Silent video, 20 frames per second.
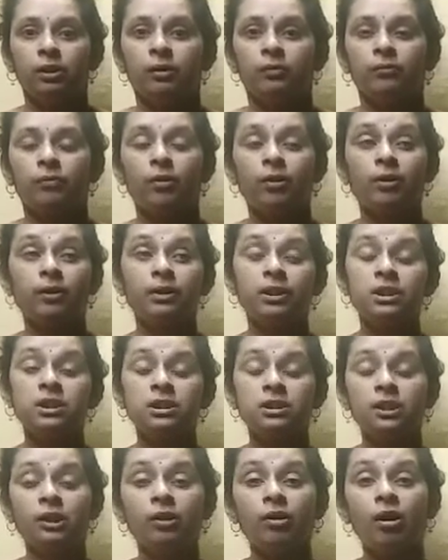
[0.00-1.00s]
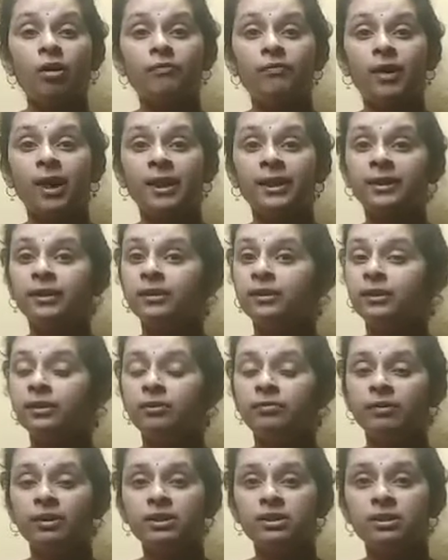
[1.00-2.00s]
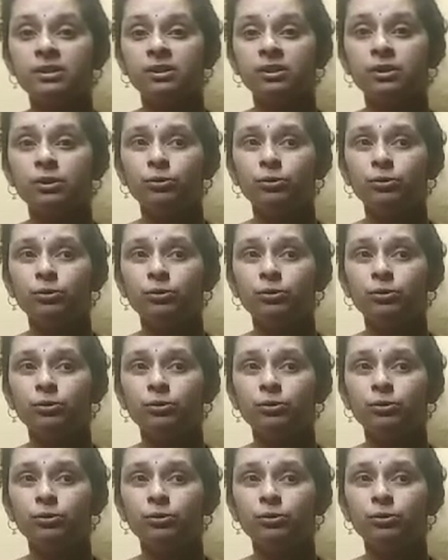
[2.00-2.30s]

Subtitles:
For resting of iron equation,